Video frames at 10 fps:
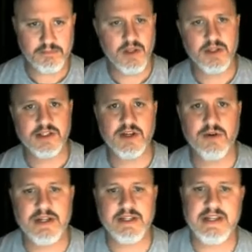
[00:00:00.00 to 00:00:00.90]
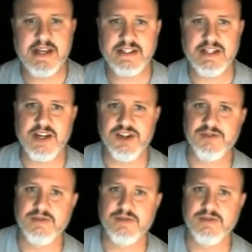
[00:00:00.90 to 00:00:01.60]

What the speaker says: let's go on to the next section.